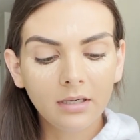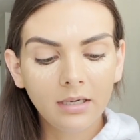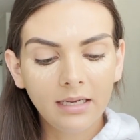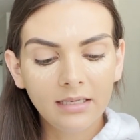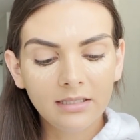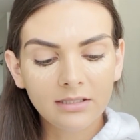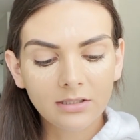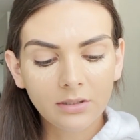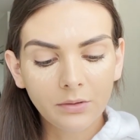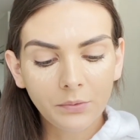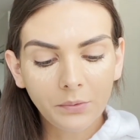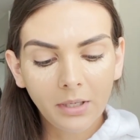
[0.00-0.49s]

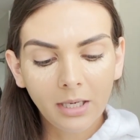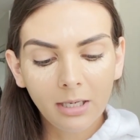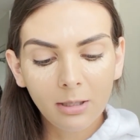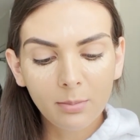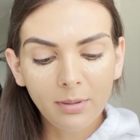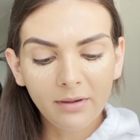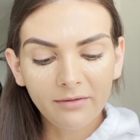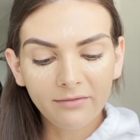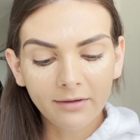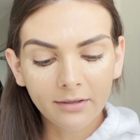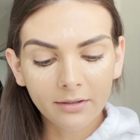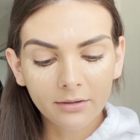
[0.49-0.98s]
It's located
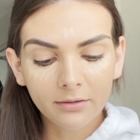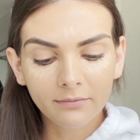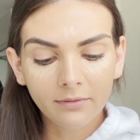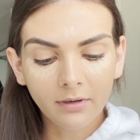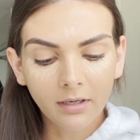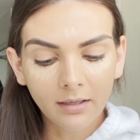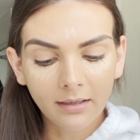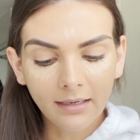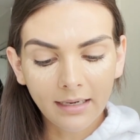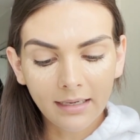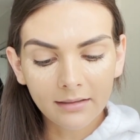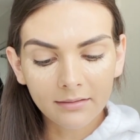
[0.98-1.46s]
by Vancouver
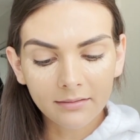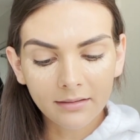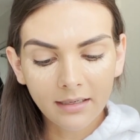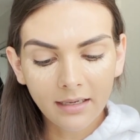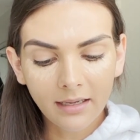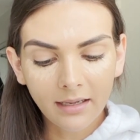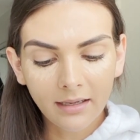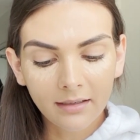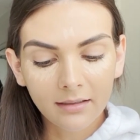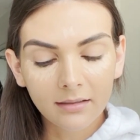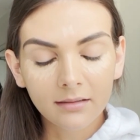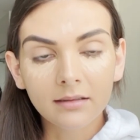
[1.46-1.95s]
Art Gallery,
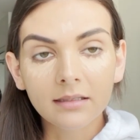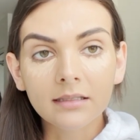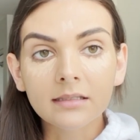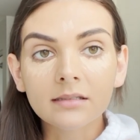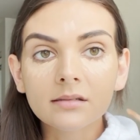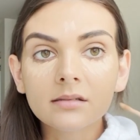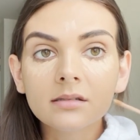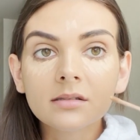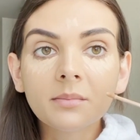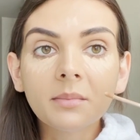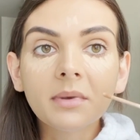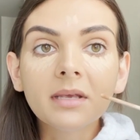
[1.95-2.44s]
and Elise
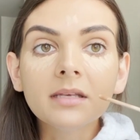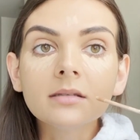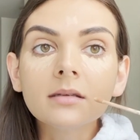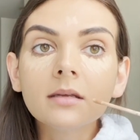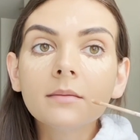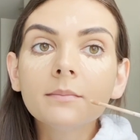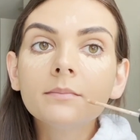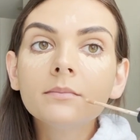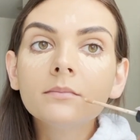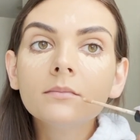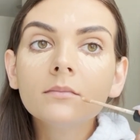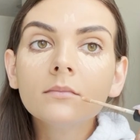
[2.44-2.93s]
is amazing.